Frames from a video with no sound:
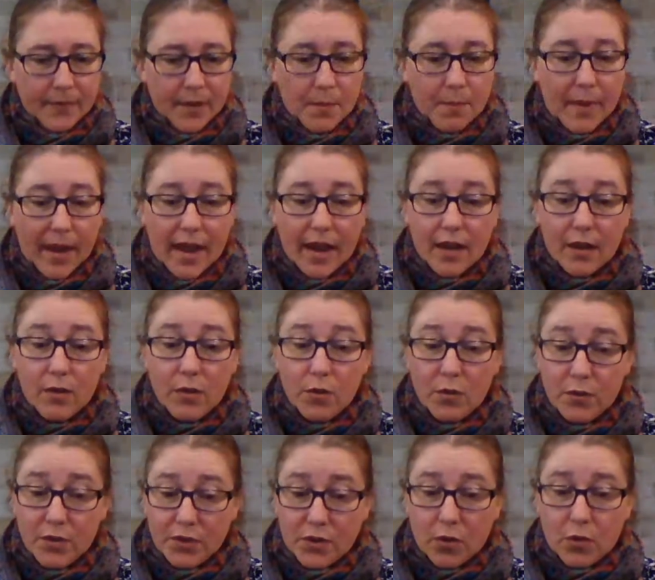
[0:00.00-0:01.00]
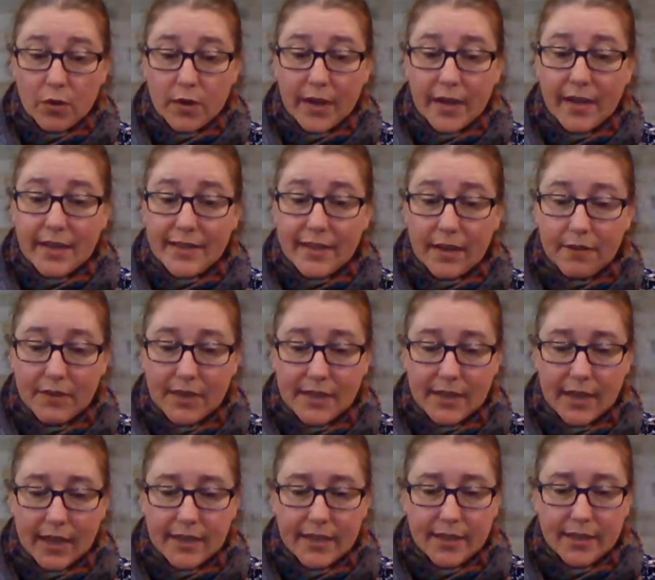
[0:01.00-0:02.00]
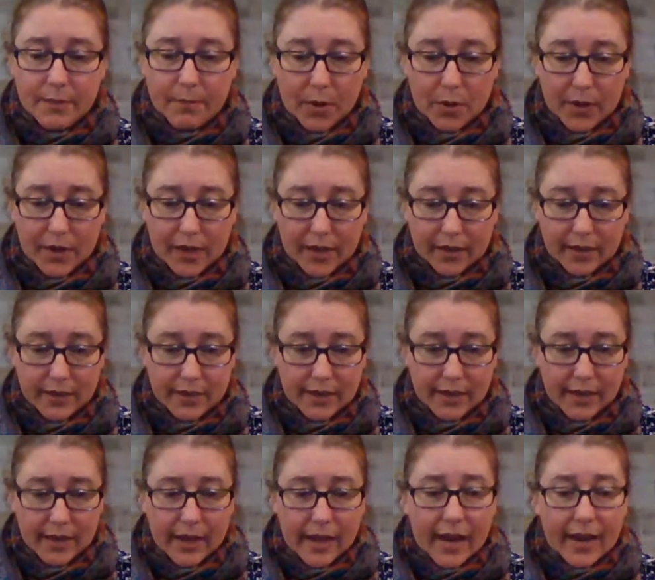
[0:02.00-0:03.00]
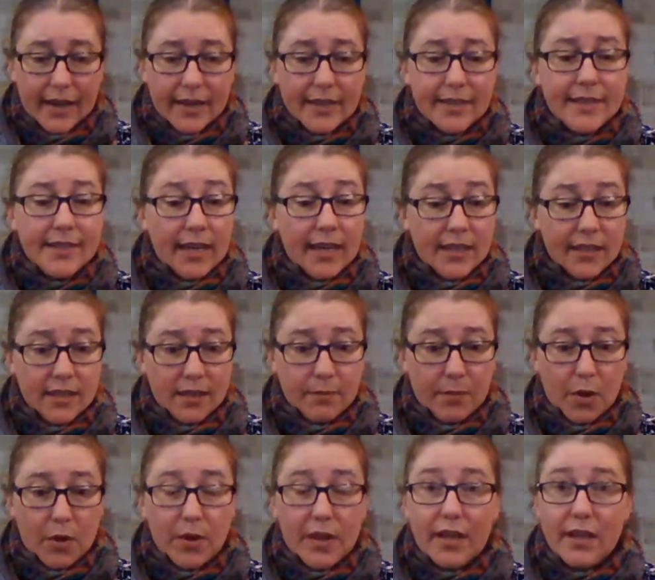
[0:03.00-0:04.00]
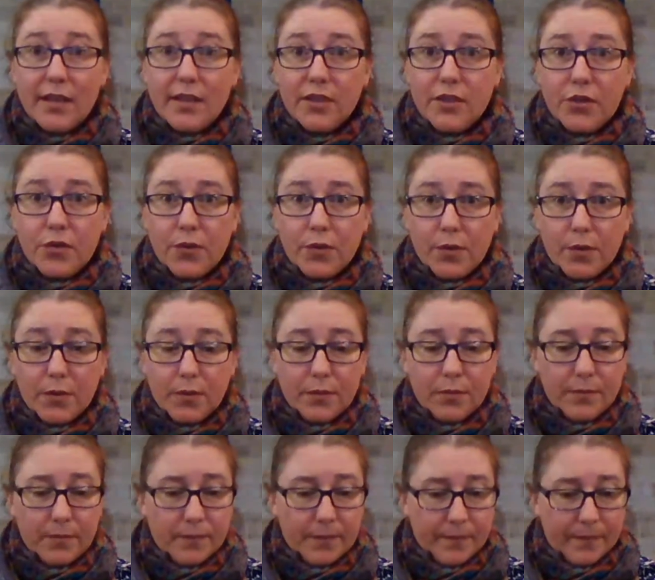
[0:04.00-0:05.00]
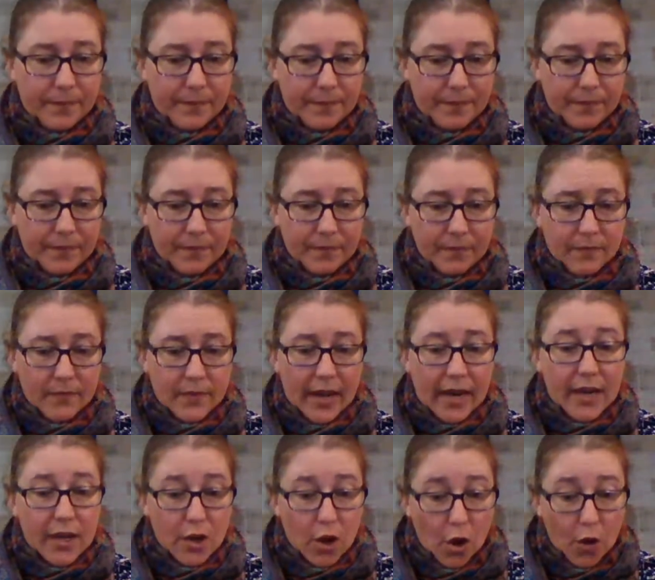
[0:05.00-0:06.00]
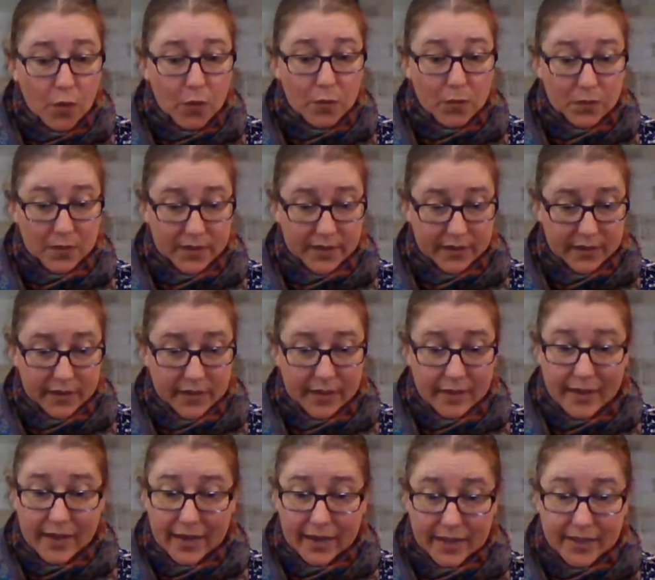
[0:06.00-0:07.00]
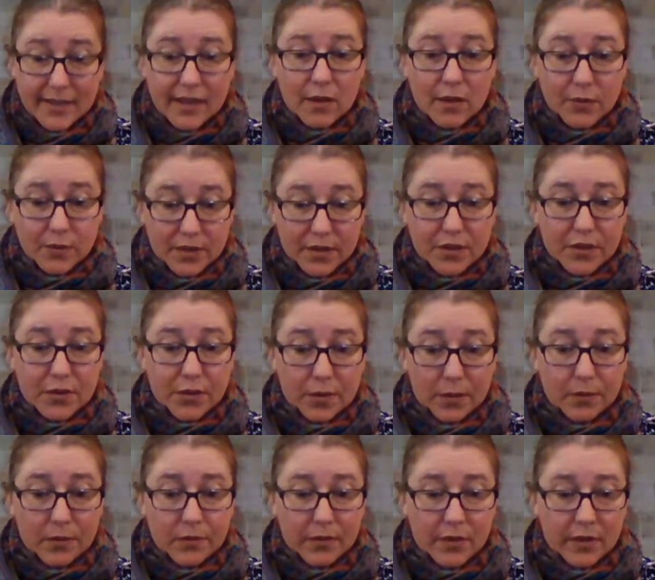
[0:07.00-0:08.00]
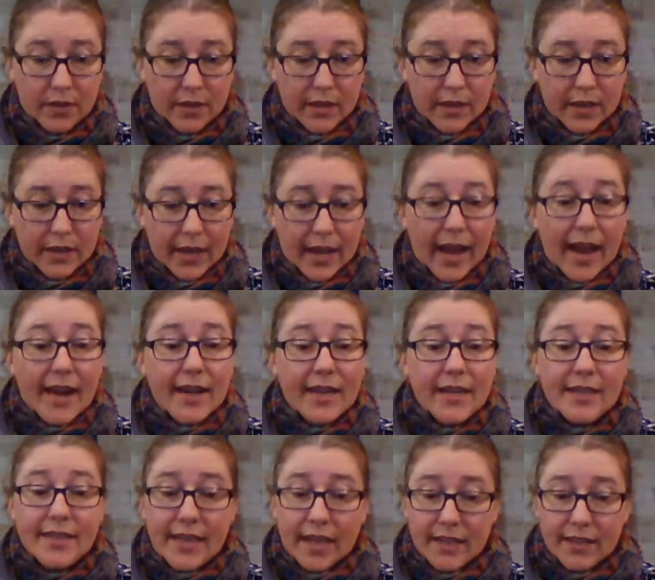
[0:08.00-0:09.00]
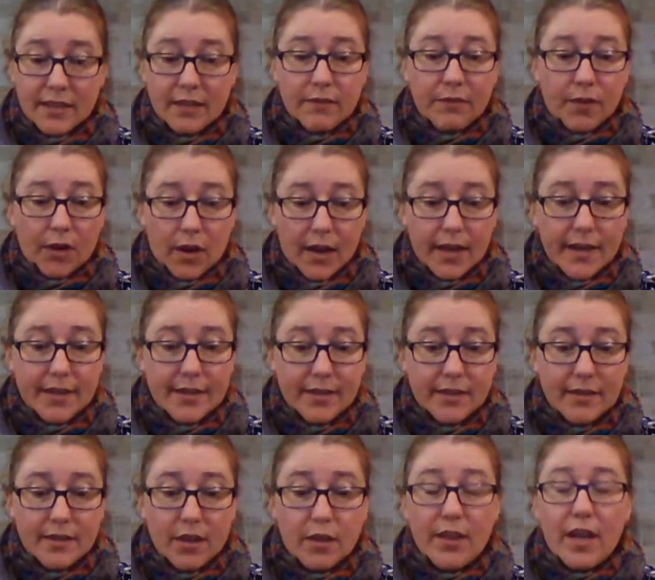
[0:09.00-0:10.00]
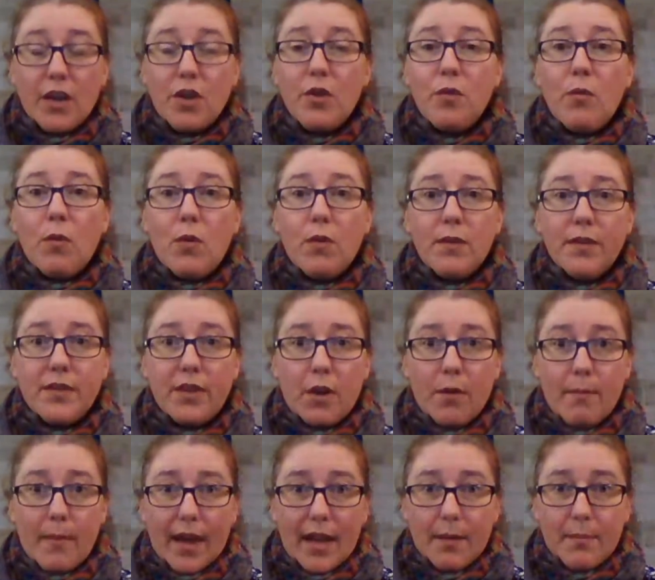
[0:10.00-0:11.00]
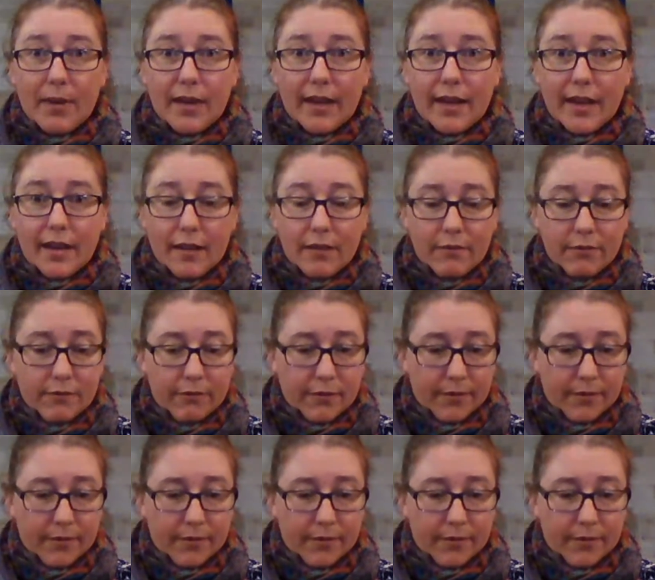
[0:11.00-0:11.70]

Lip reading: The man who saw it has given testimony, and his testimony is true. He knows that he tells the truth, and he testifies so that you also may believe.